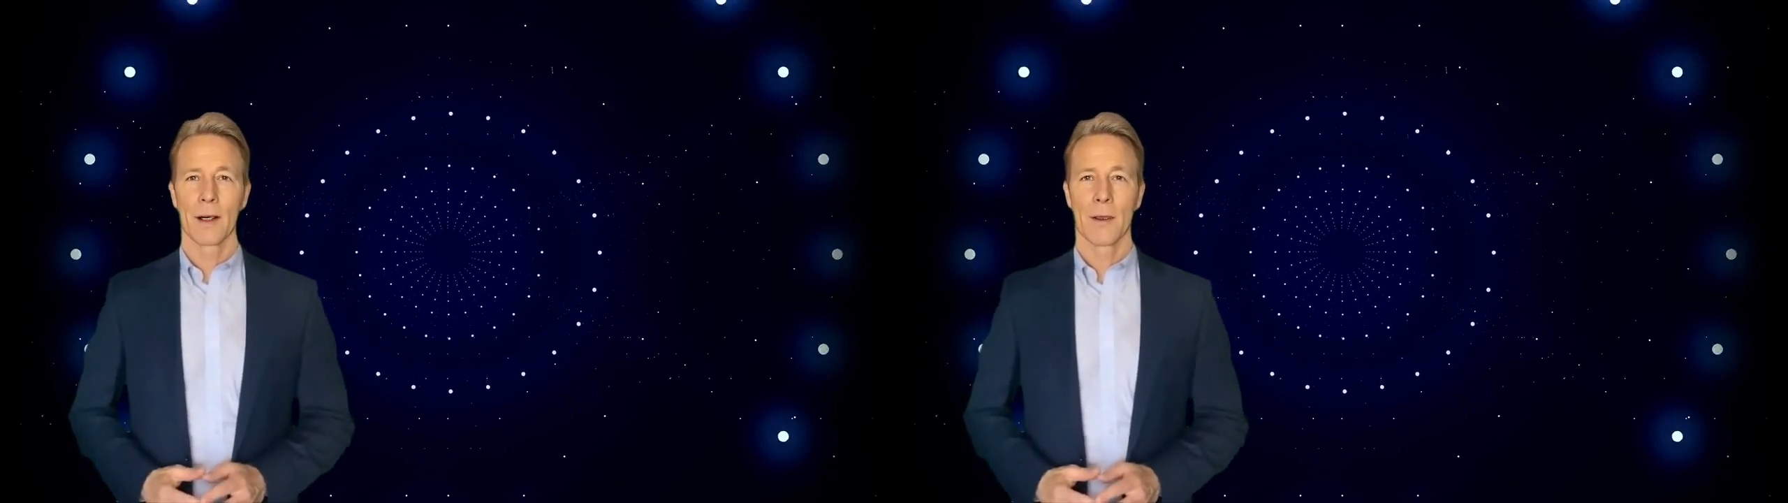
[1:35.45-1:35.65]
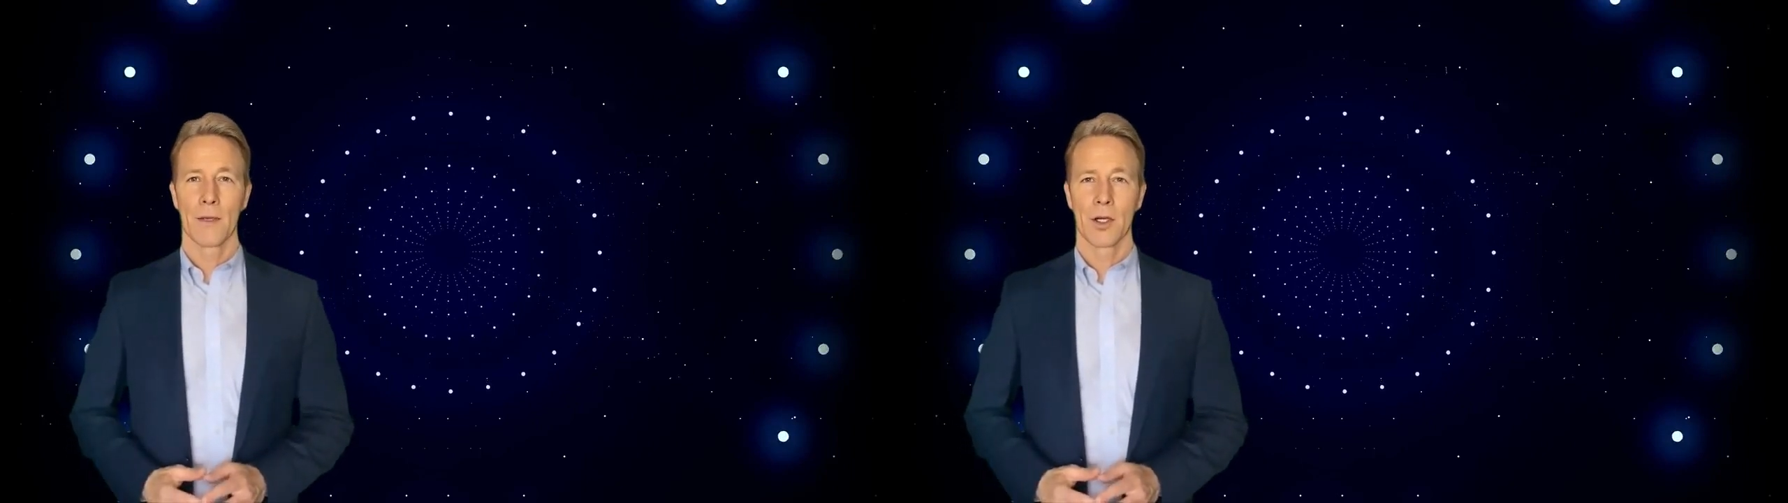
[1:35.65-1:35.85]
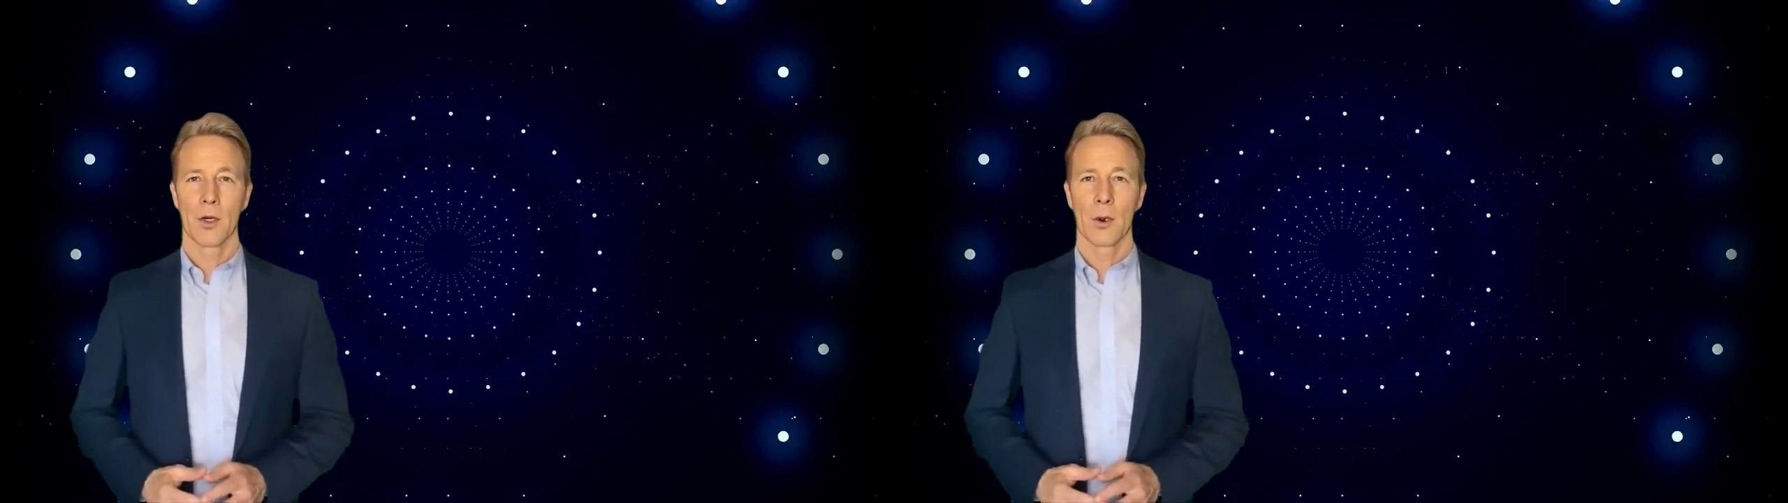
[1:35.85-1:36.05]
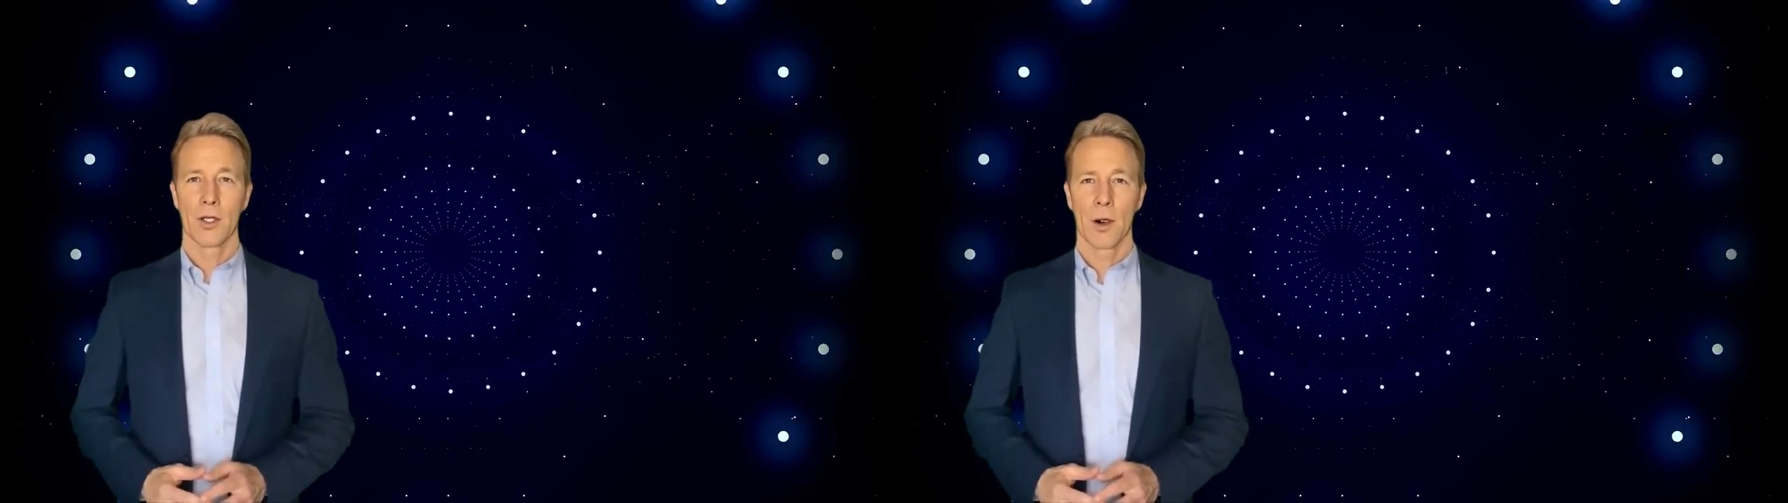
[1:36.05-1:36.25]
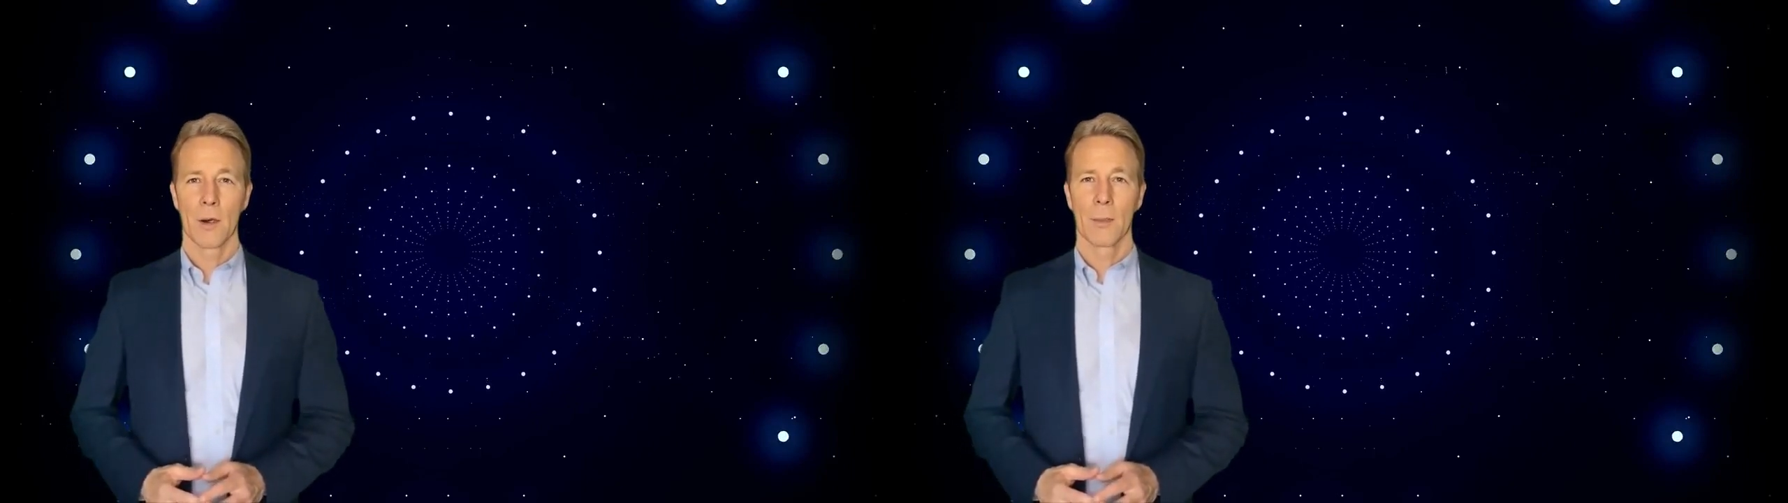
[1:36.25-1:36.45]
If the
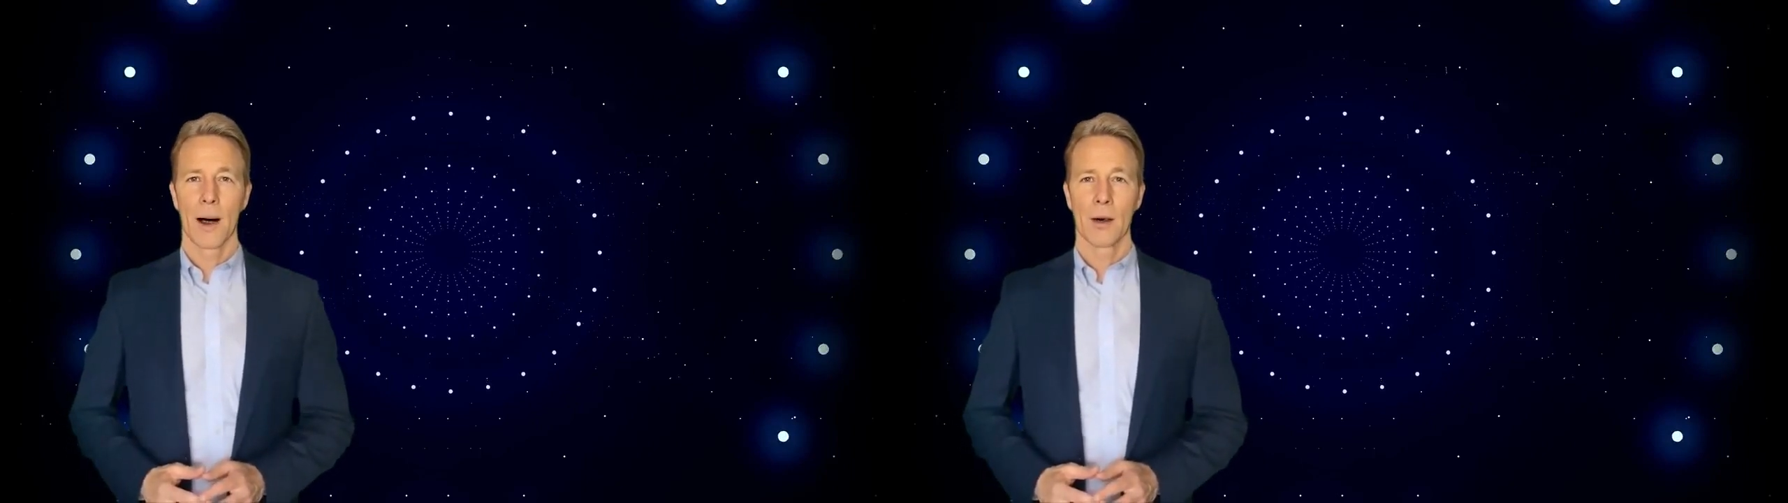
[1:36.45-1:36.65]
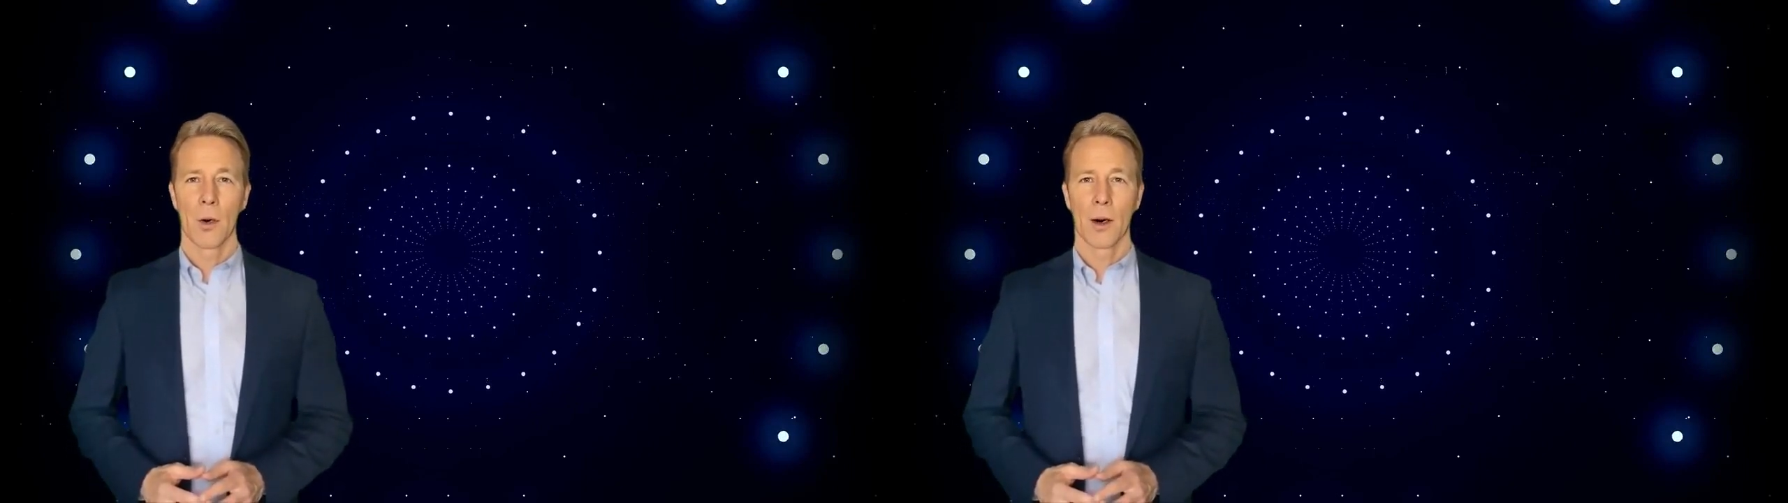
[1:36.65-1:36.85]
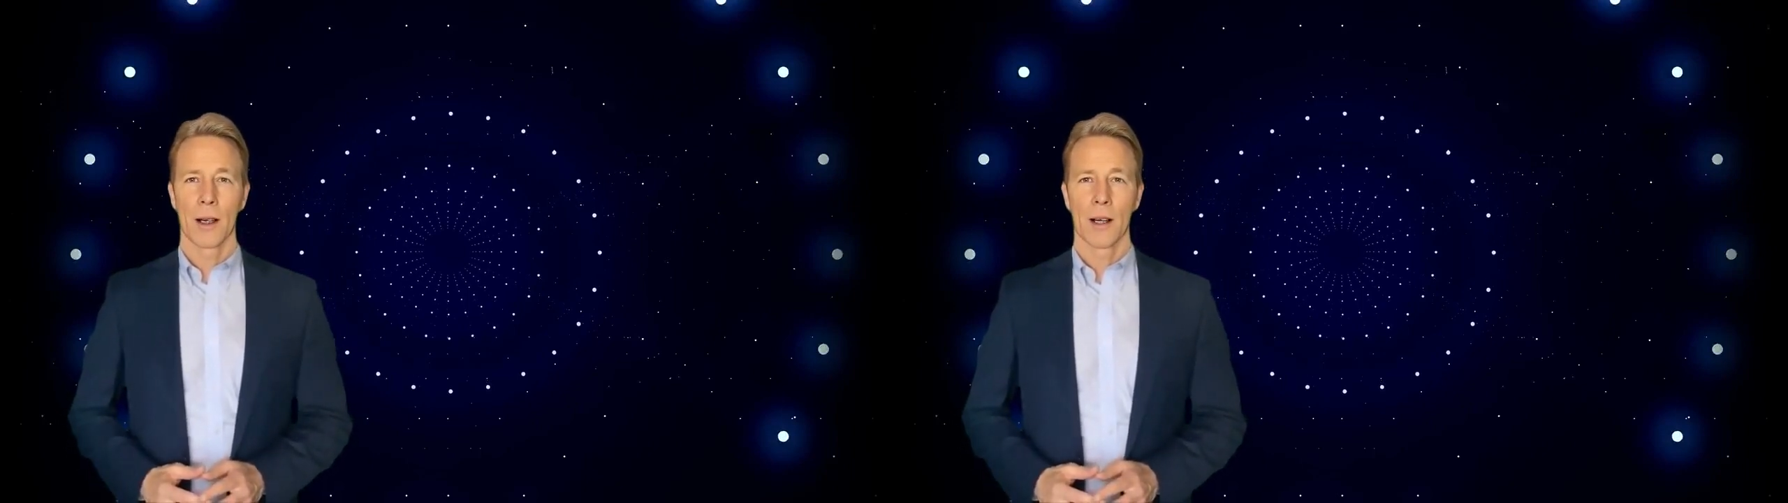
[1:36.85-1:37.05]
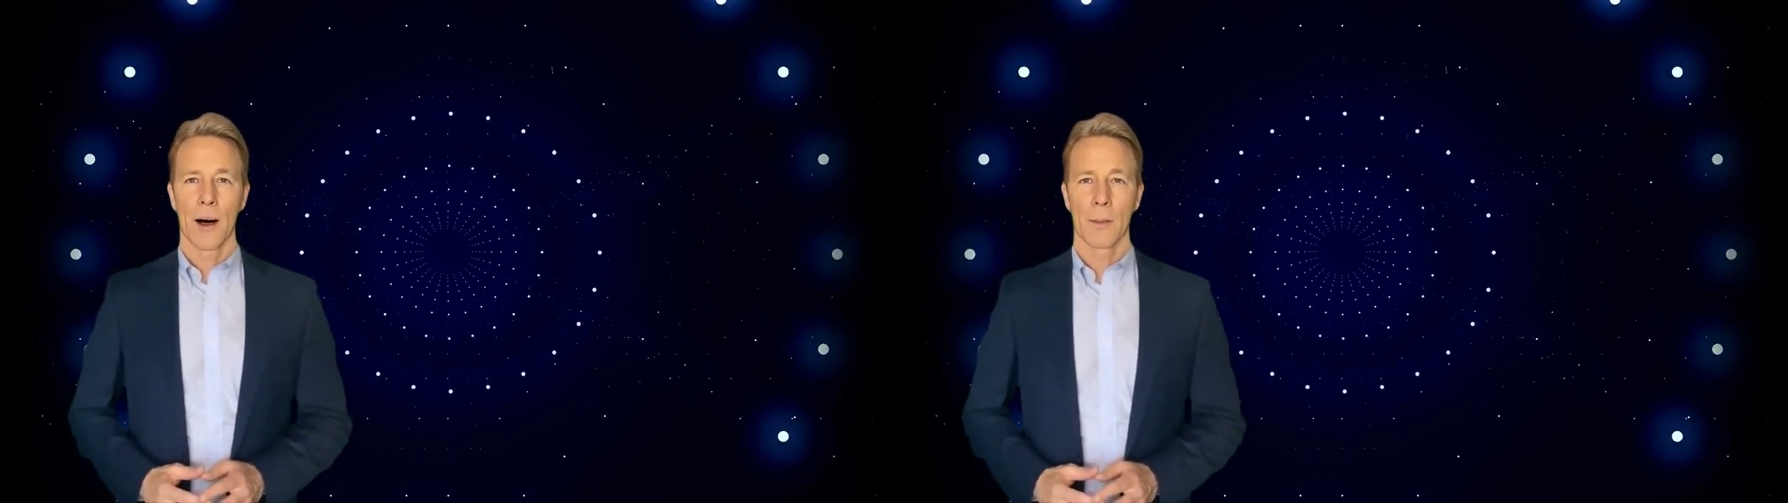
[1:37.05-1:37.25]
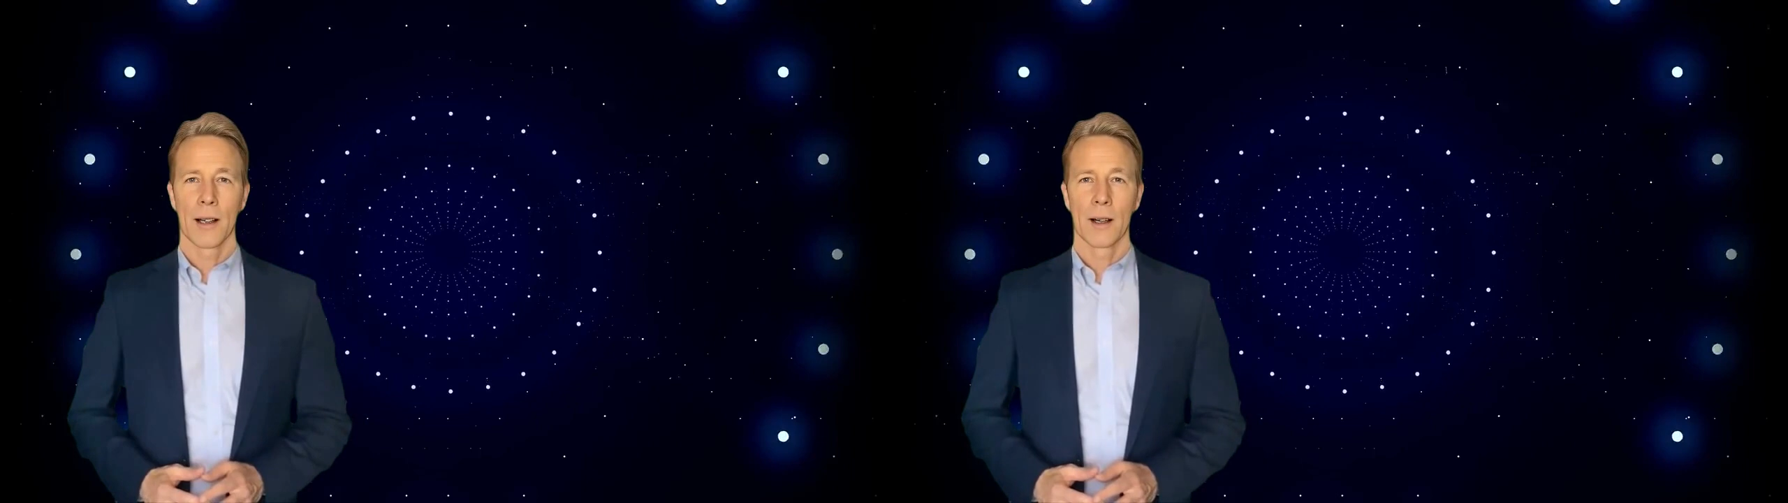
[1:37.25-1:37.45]
short-term
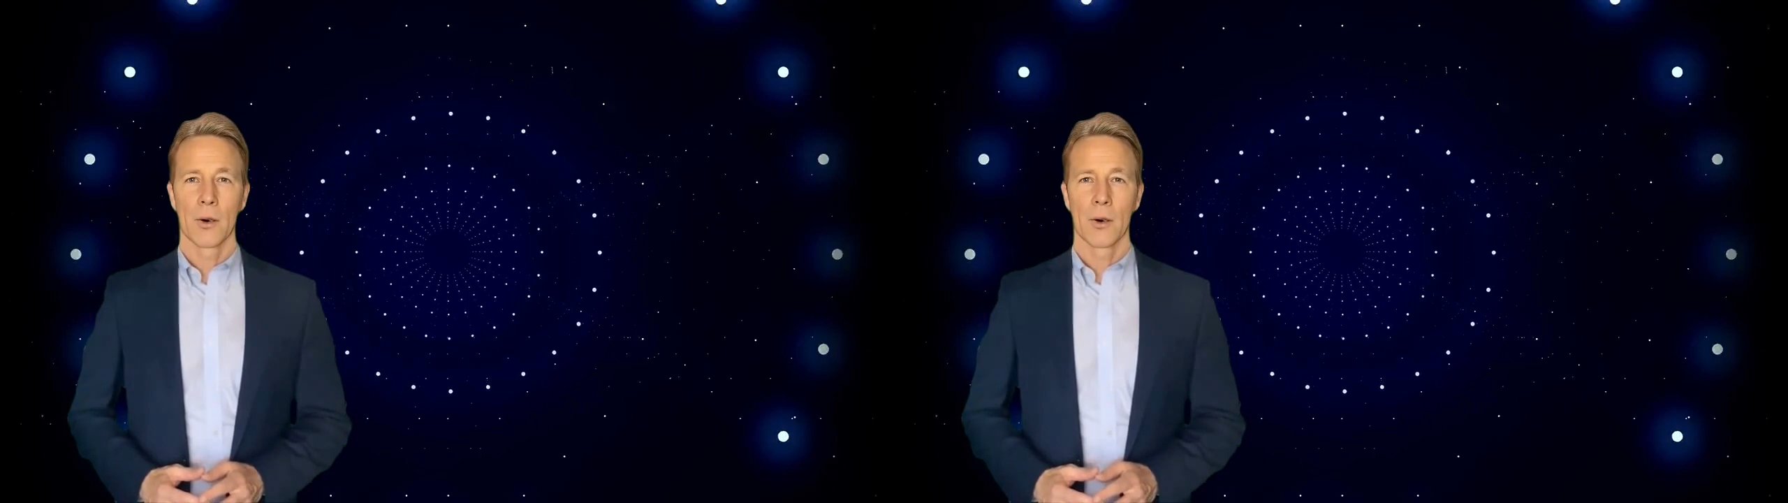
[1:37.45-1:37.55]
macroeconomic